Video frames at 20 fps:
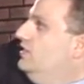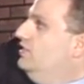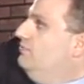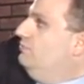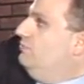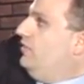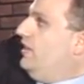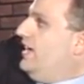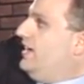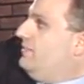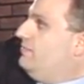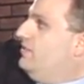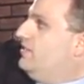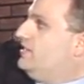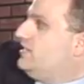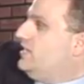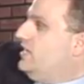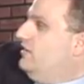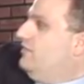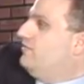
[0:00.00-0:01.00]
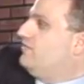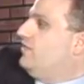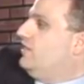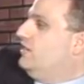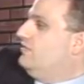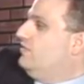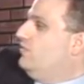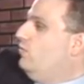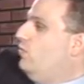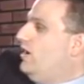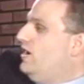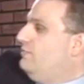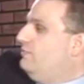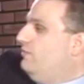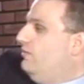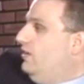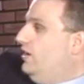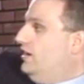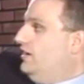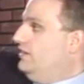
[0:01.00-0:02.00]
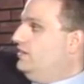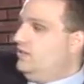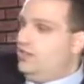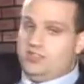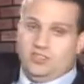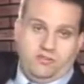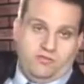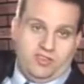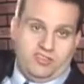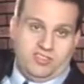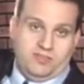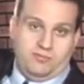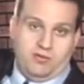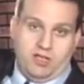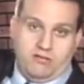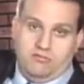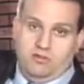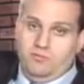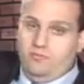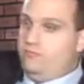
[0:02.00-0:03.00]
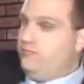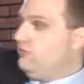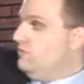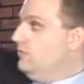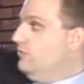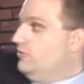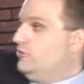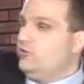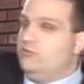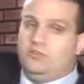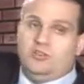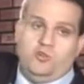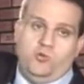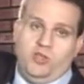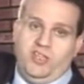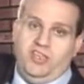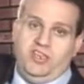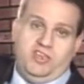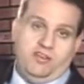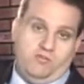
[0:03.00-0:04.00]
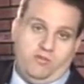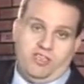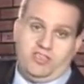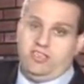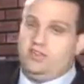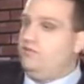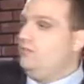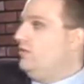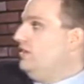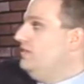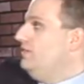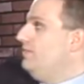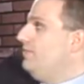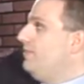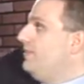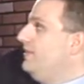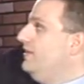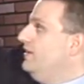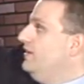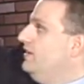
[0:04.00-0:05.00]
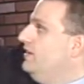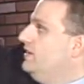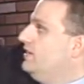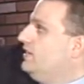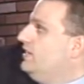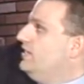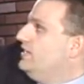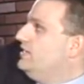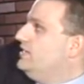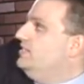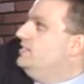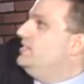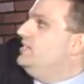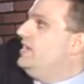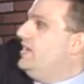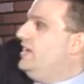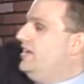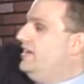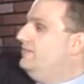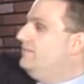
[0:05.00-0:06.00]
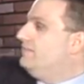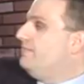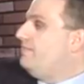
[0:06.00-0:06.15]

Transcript: Black must stay in front of the white pawn, otherwise the pawn will promote to a queen, and white can win. King to d8.